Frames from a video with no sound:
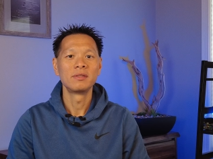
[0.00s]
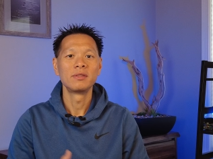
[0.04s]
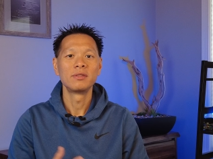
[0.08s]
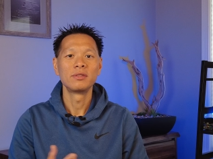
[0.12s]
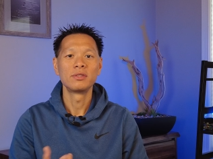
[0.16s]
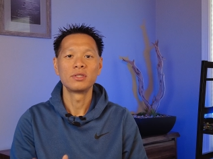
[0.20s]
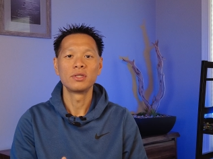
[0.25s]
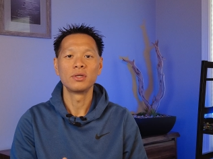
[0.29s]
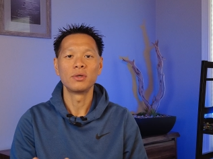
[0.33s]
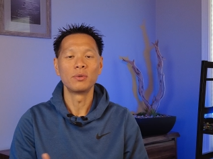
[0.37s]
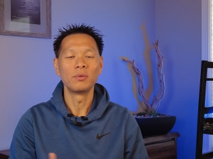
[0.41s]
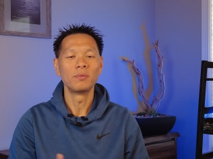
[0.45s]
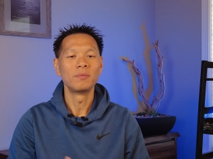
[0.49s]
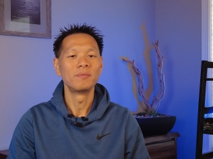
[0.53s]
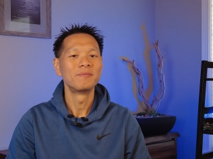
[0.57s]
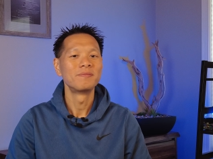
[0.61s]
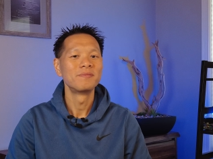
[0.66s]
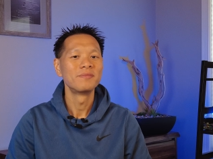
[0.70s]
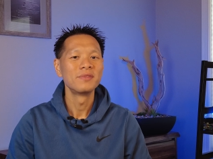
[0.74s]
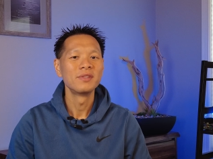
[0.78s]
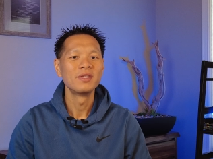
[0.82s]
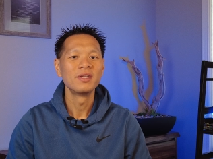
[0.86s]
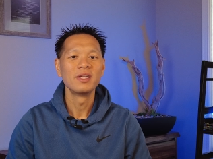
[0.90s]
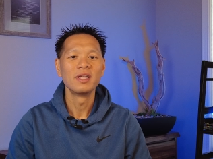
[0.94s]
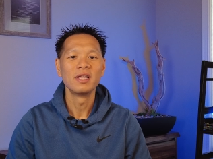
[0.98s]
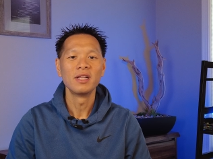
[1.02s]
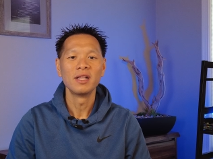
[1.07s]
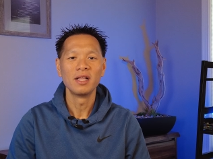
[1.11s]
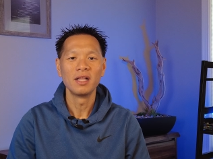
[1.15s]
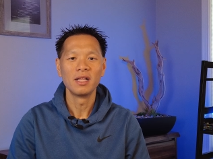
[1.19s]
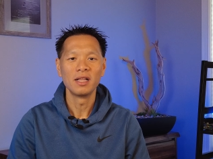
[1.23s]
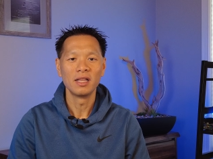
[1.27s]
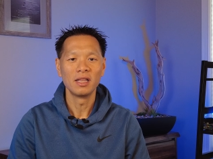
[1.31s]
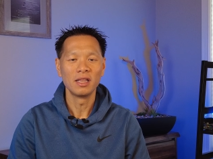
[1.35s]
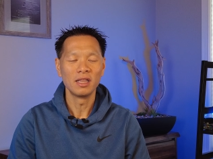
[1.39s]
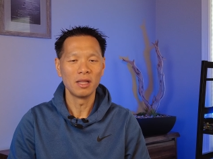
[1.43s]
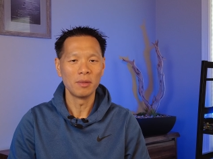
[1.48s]
So,
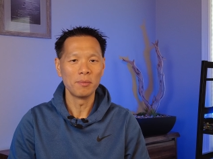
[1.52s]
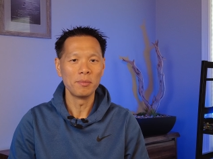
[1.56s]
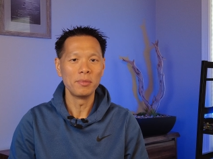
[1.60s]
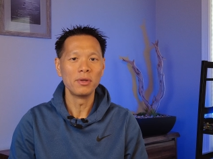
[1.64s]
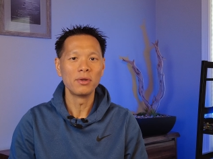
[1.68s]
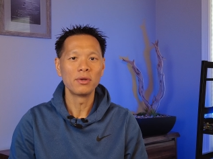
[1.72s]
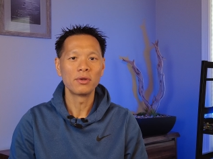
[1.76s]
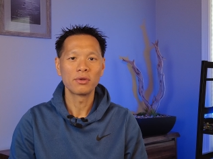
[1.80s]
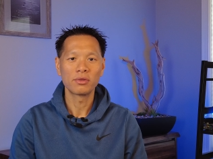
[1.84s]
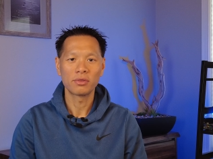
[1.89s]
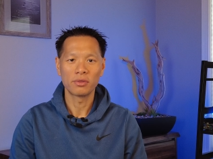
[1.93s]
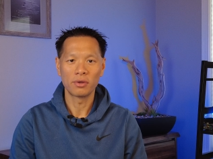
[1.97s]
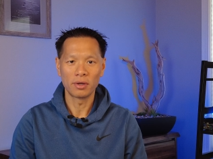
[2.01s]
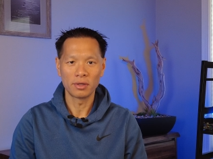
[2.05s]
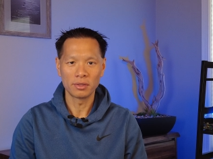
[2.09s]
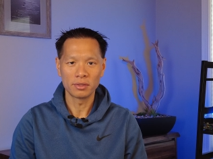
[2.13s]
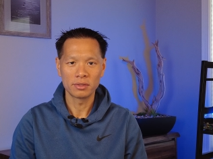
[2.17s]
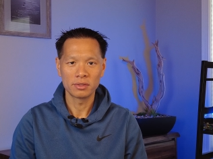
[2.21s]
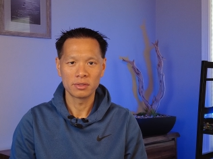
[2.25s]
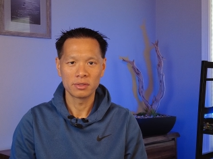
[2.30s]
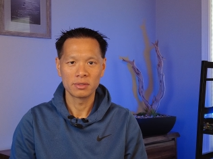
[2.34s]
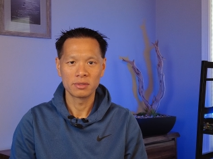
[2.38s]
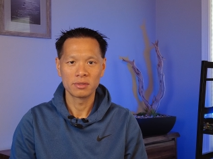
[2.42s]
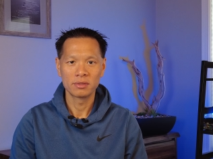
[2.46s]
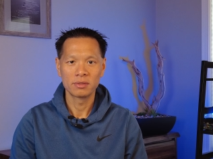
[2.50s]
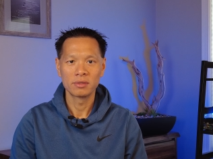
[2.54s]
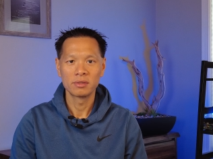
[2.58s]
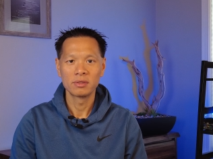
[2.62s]
let me know your thoughts,